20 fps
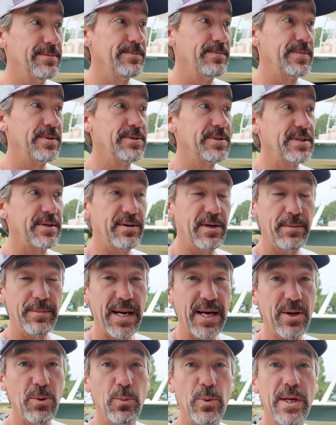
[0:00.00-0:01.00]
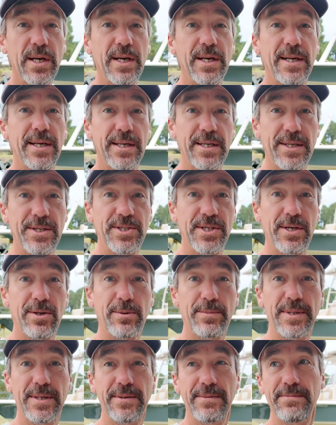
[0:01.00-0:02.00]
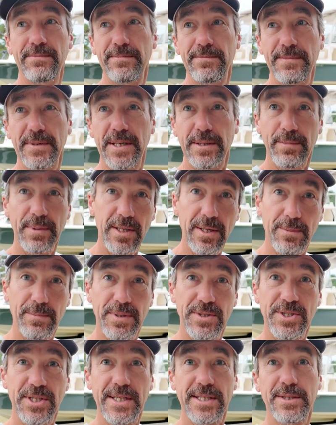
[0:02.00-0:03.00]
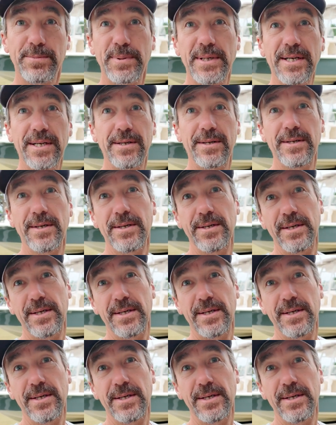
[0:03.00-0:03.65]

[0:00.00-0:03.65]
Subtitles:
I was up there about a week, and a gentleman hit me up in Chesapeake.